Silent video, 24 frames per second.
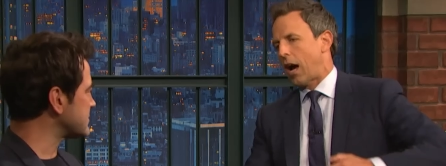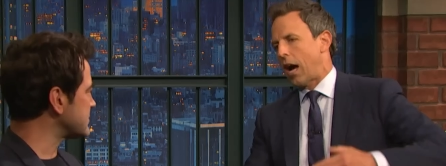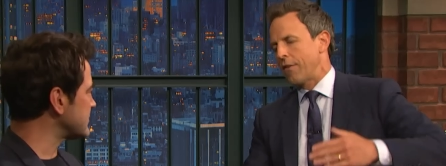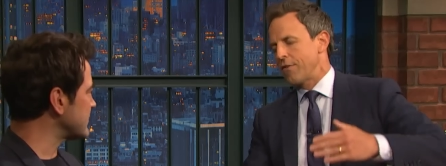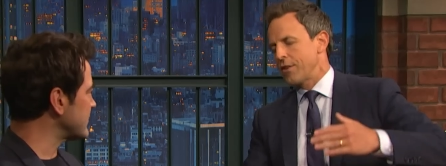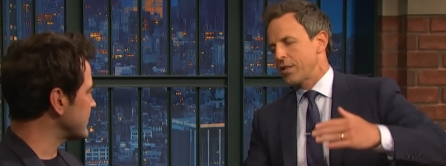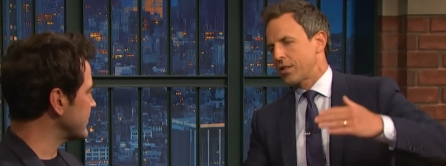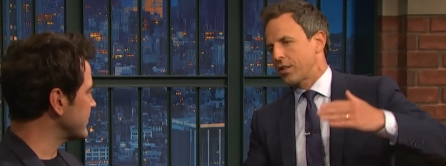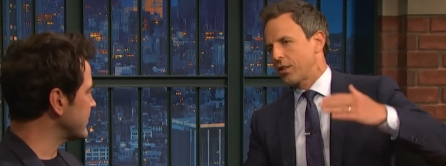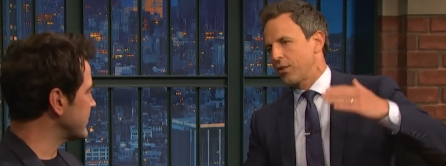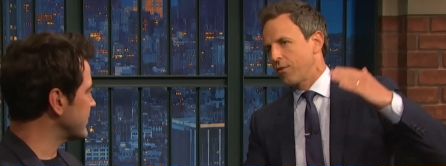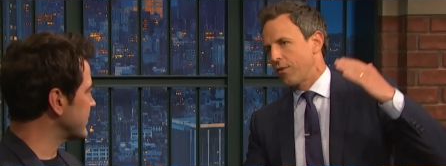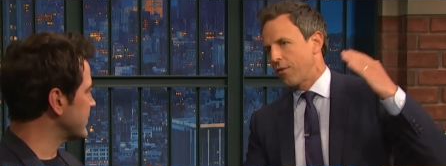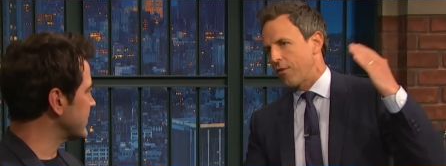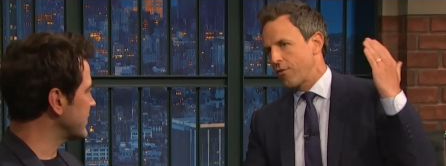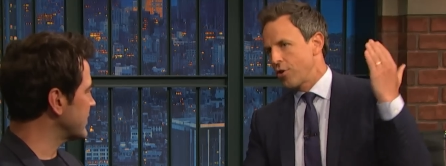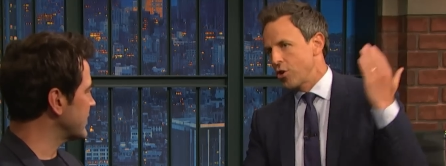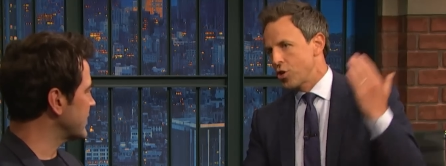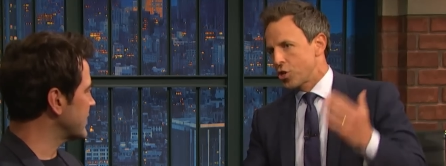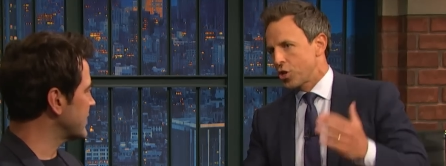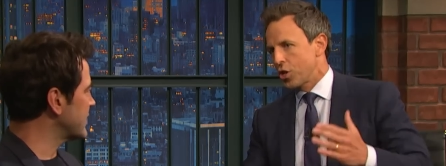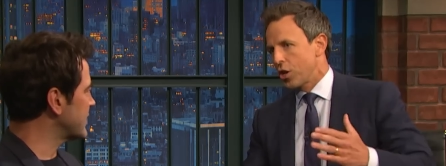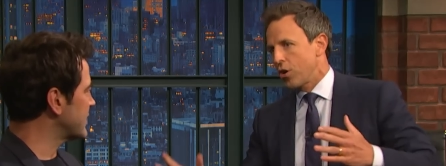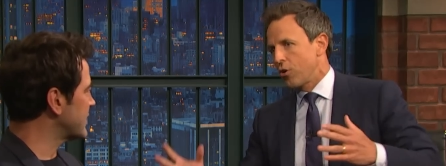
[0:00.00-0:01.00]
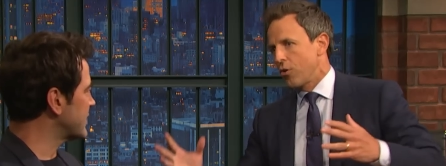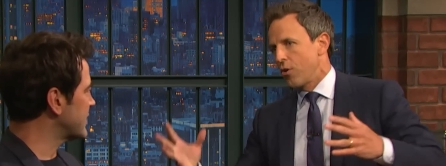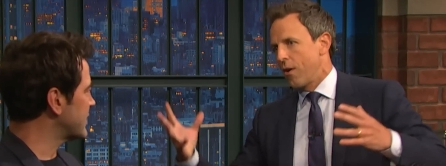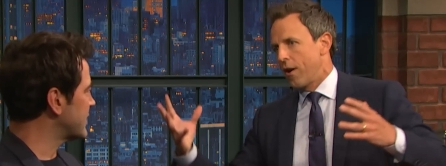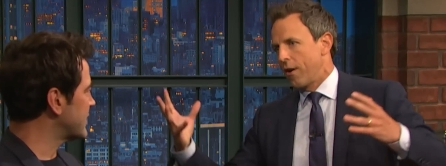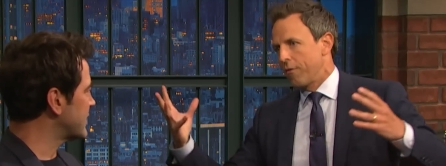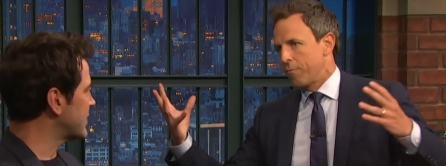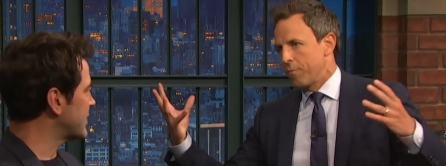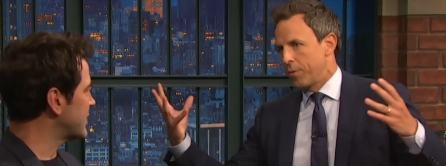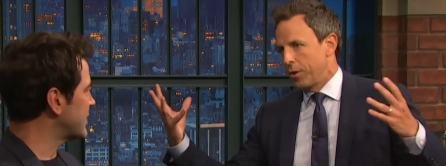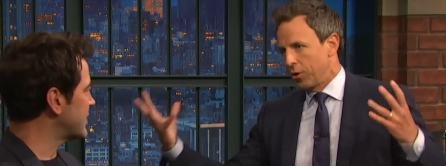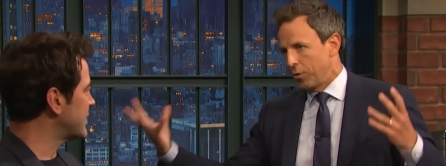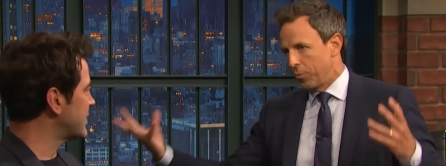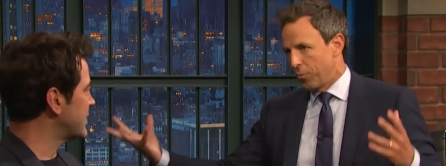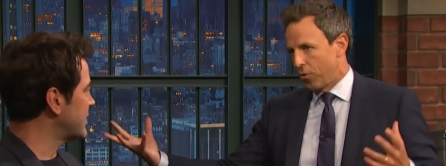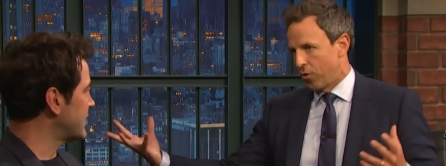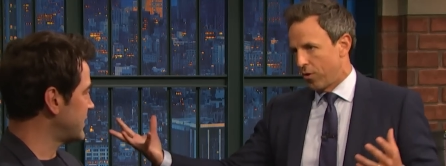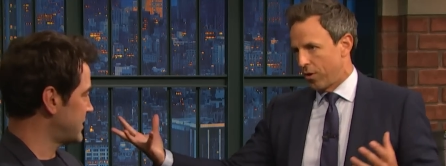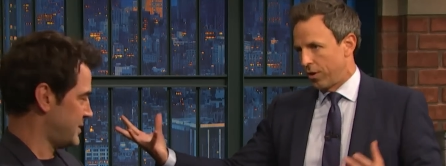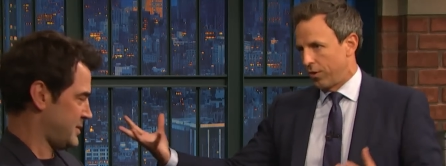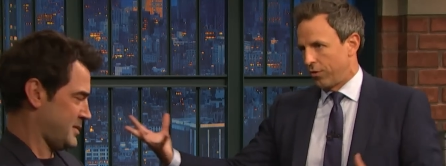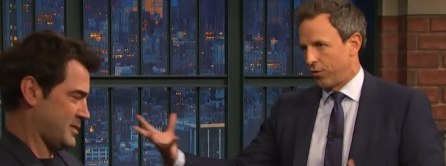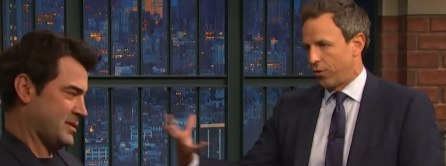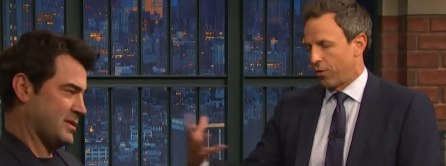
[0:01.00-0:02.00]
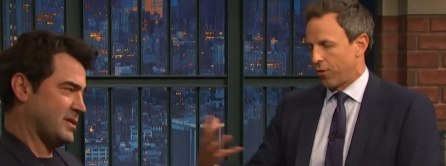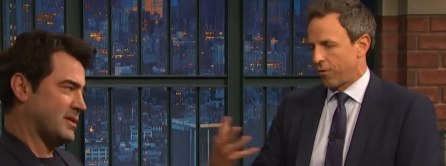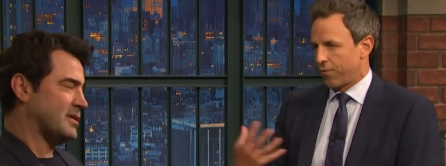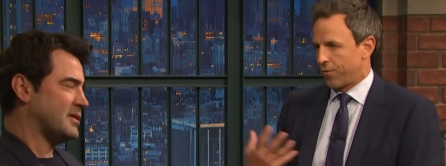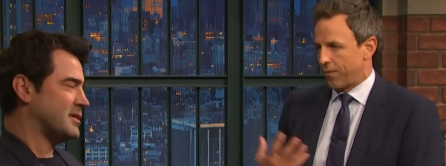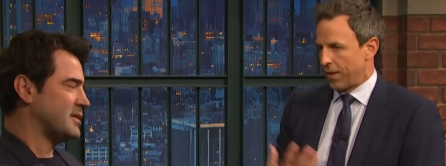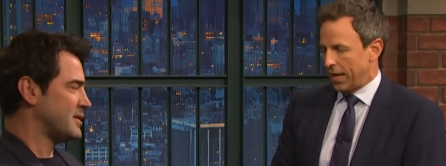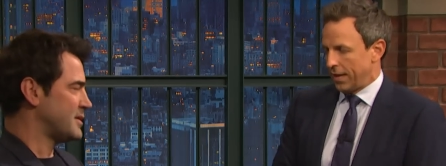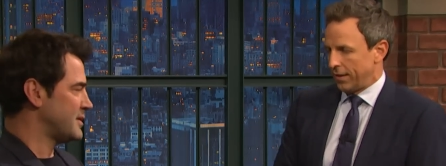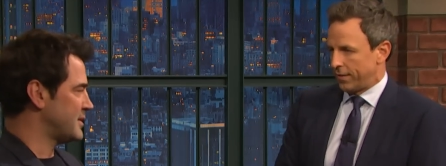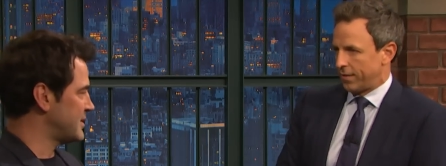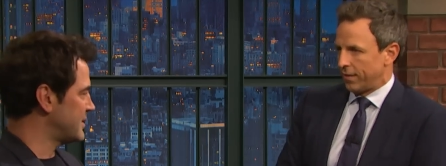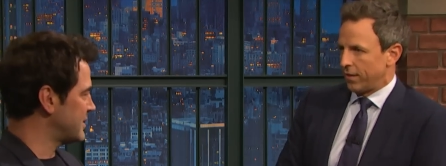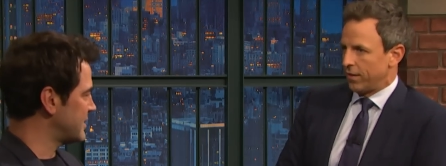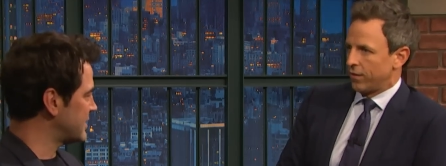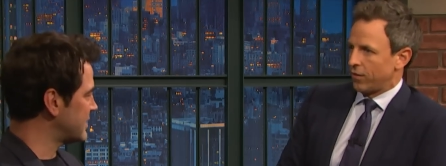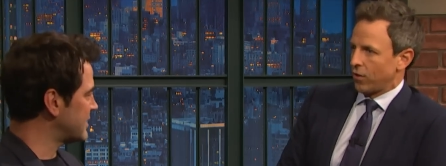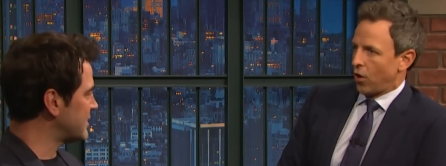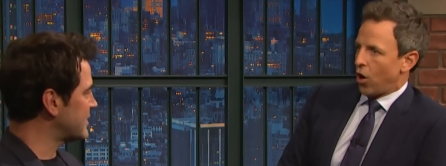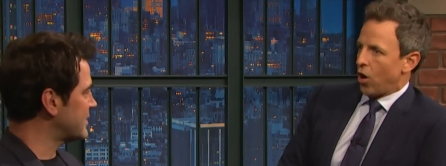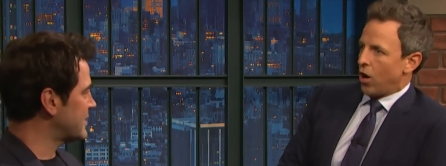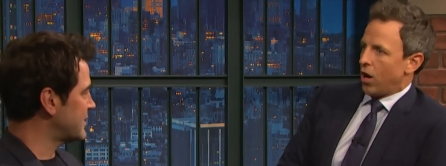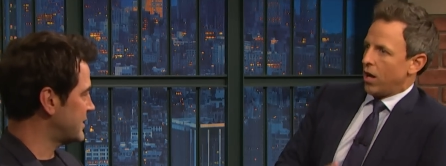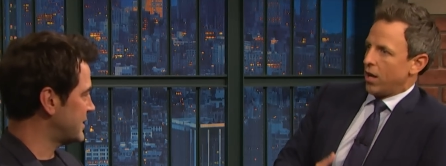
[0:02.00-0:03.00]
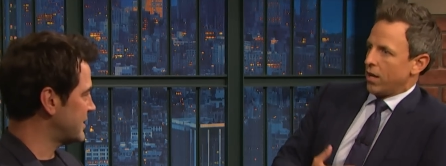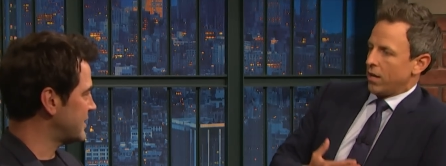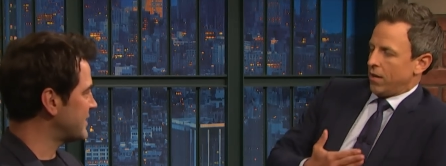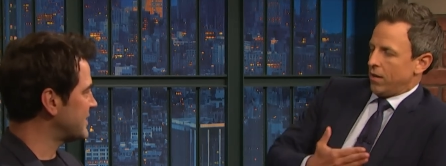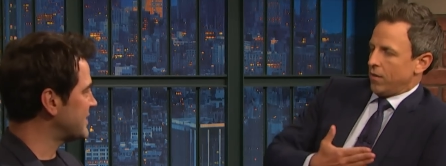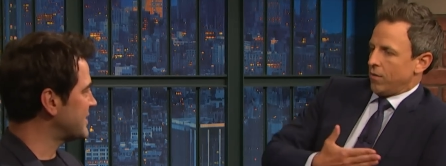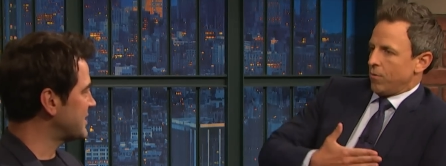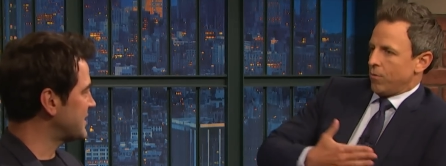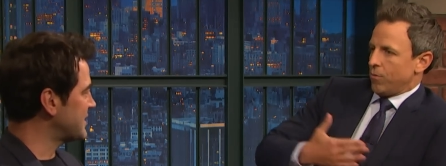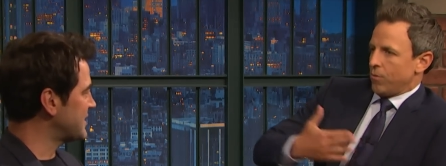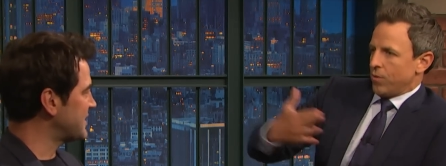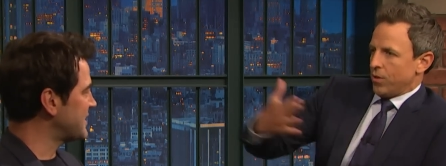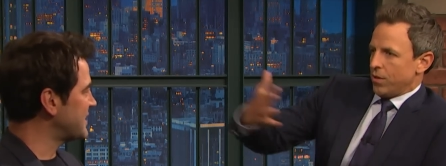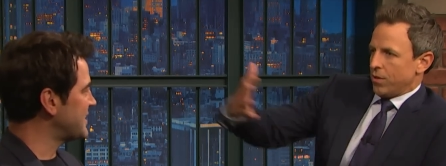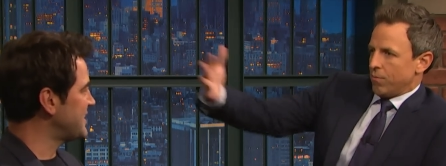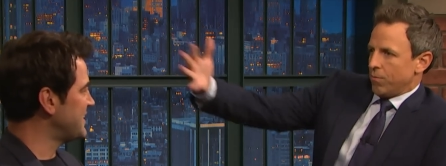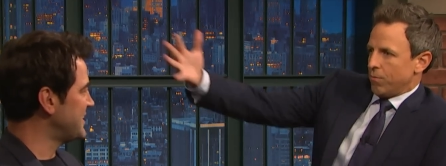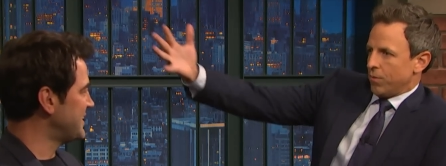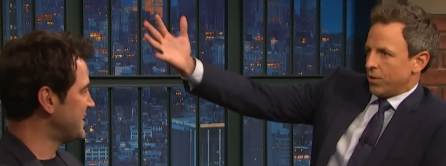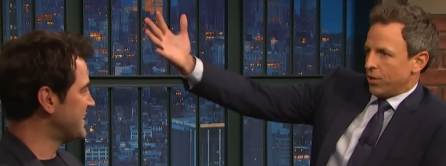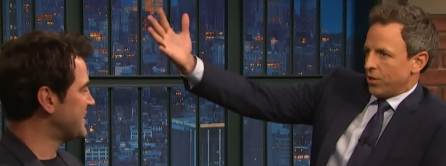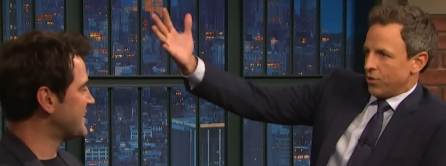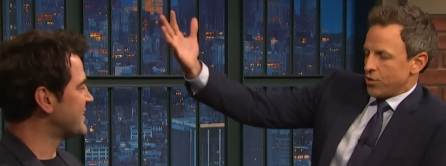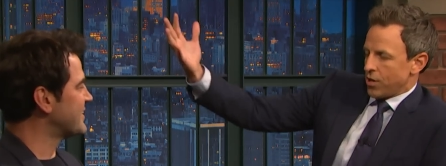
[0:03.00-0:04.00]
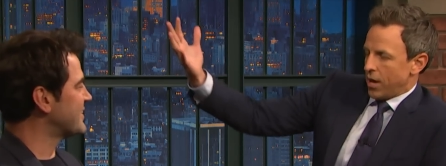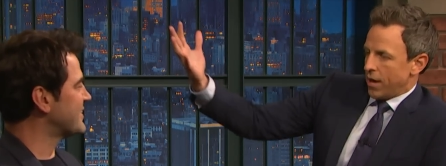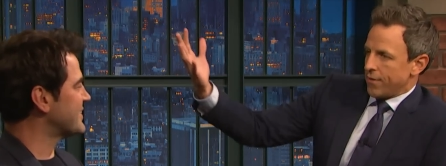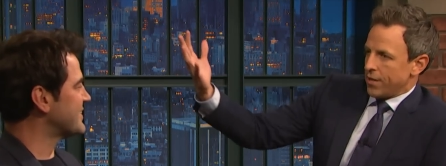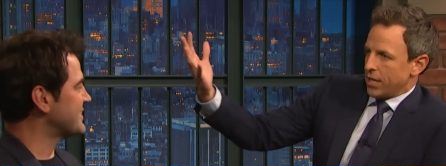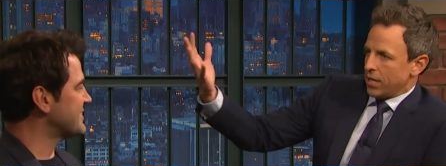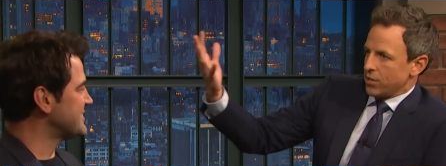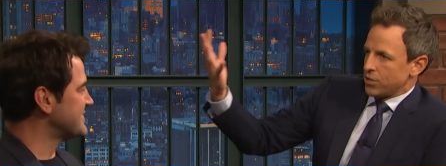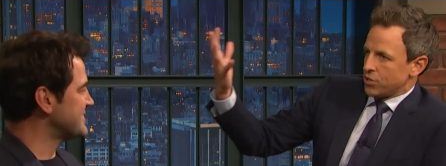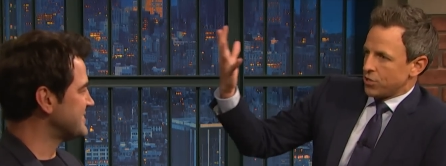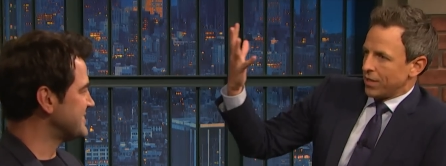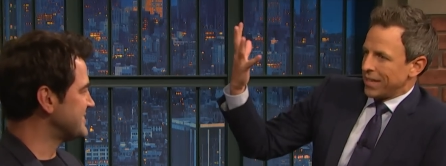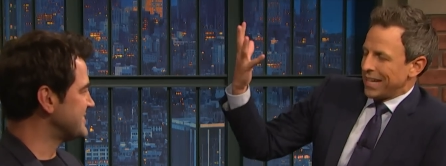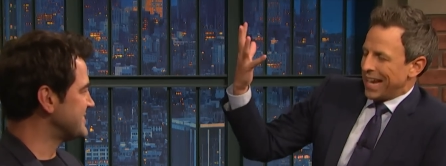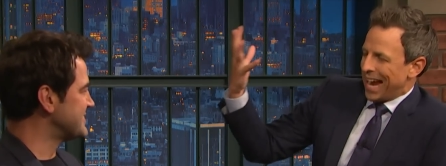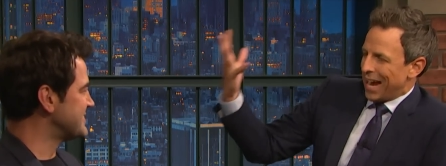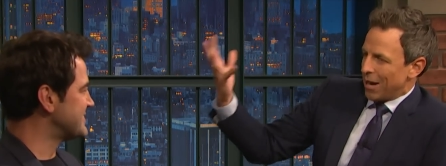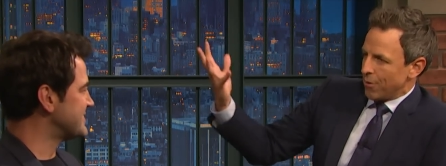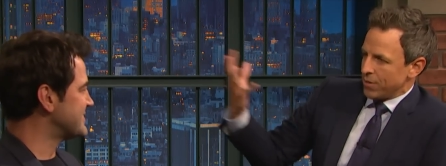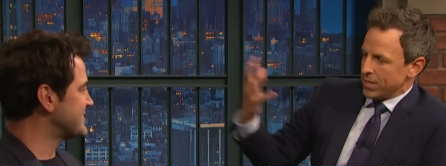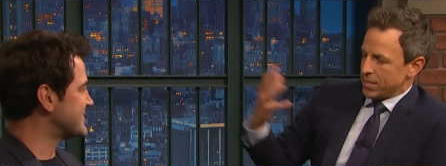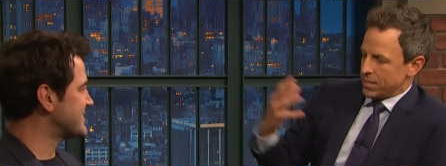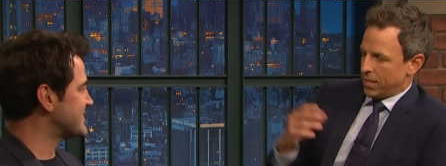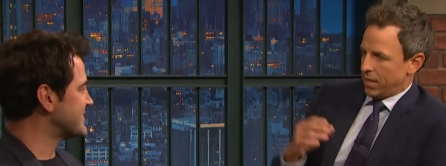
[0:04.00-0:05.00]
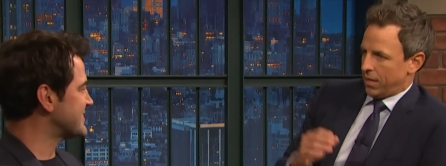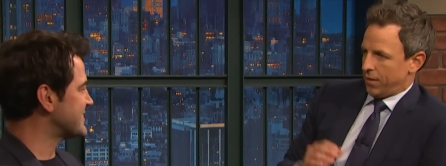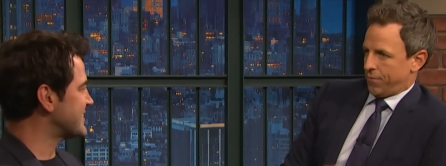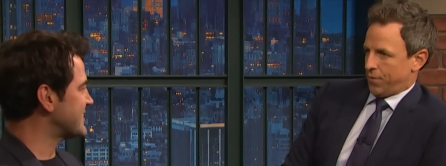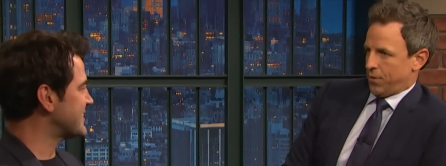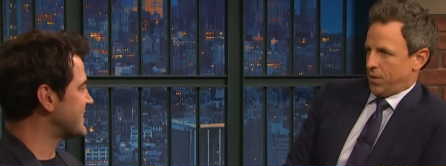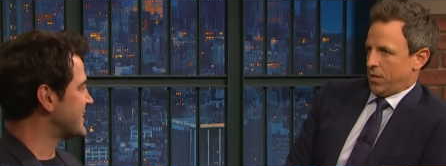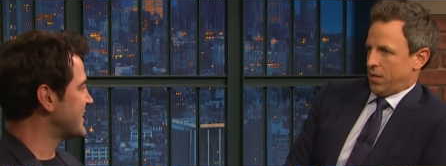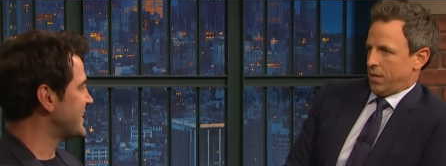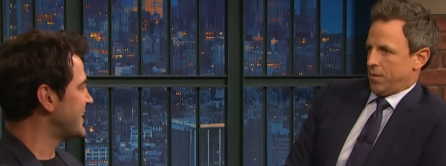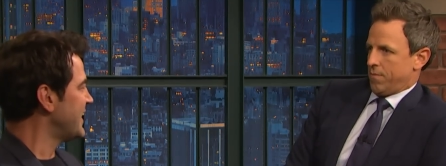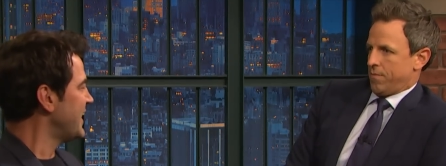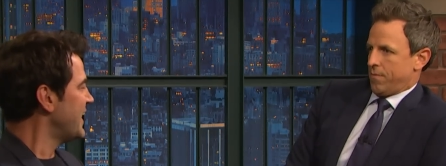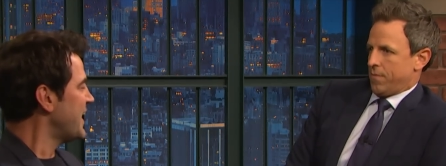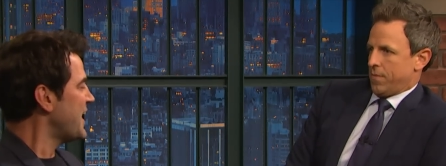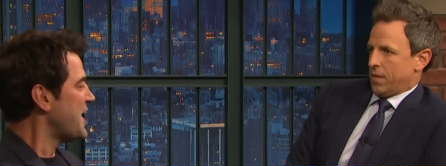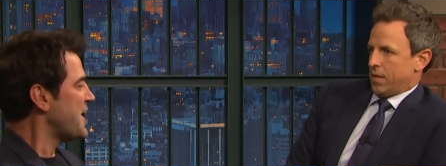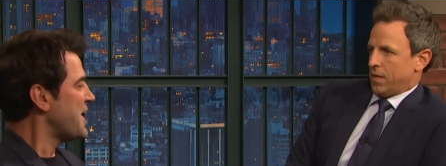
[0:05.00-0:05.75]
Speaker 1: obviously you have a new show. You have billboards. Your face is on uh, when they're driving down the street. How is that for them?